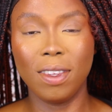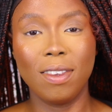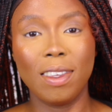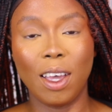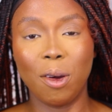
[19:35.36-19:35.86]

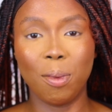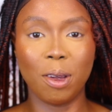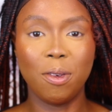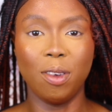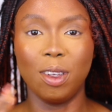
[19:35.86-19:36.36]
This is how
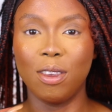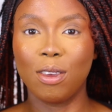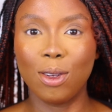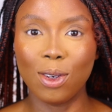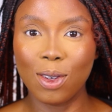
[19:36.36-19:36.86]
my face
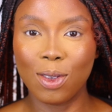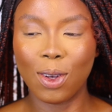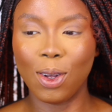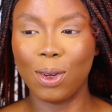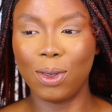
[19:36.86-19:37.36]

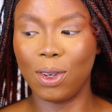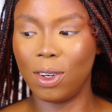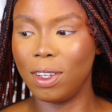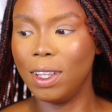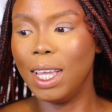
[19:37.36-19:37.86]
looks all
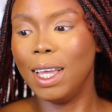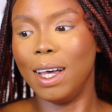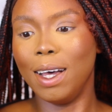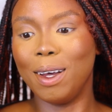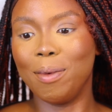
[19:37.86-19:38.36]
done.
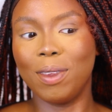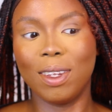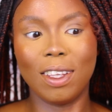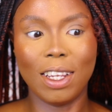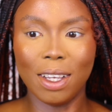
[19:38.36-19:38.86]

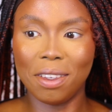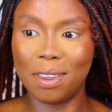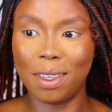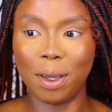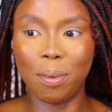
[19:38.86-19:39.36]
The
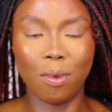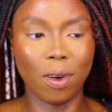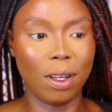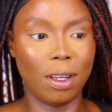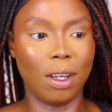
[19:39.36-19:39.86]
next step
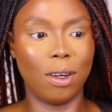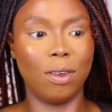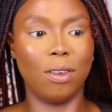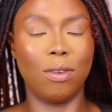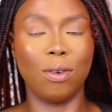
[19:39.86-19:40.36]
right
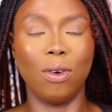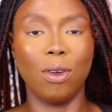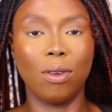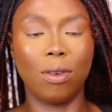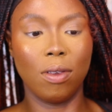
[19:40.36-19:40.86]
now is to go
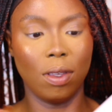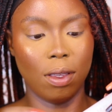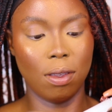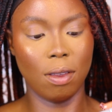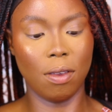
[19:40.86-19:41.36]
into
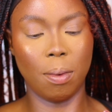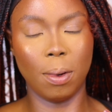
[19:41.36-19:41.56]
setting